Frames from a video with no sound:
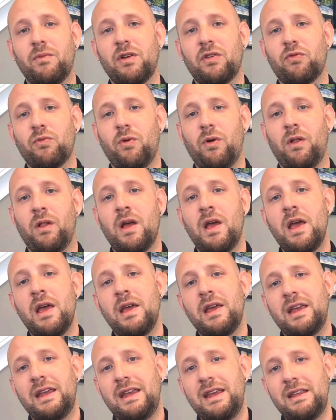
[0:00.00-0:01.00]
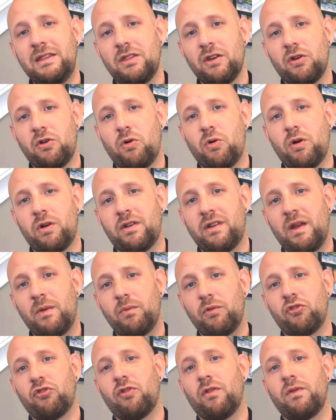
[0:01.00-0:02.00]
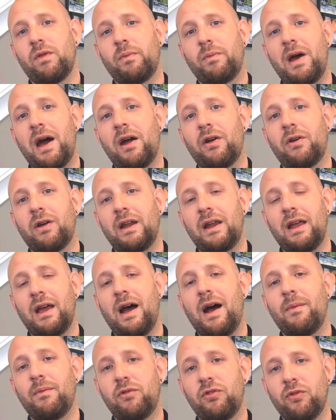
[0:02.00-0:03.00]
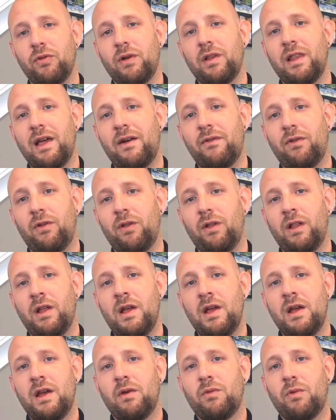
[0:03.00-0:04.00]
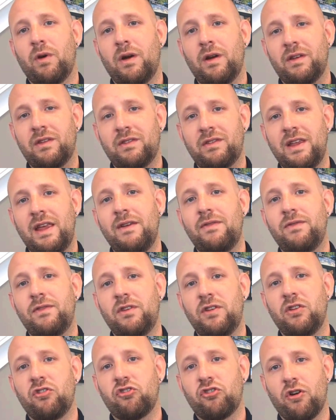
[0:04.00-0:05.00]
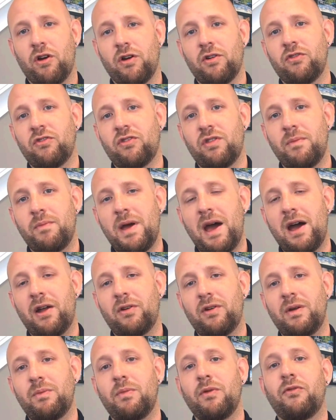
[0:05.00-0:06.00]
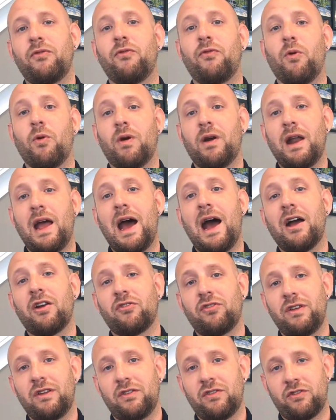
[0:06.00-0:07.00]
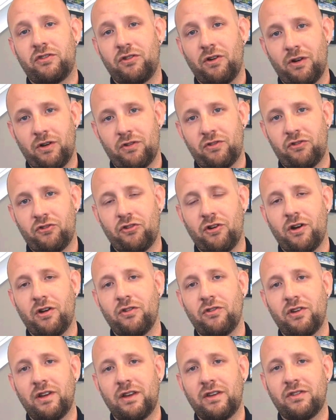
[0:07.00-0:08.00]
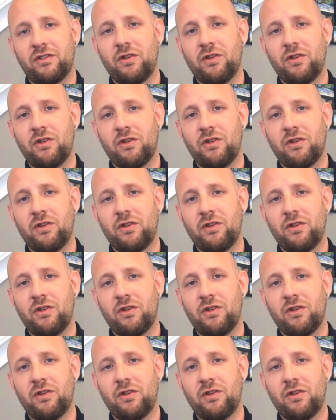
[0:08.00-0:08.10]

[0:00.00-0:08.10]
which will heat the core temperature of the battery up to a level where it's safe to charge the battery before it actually starts charging.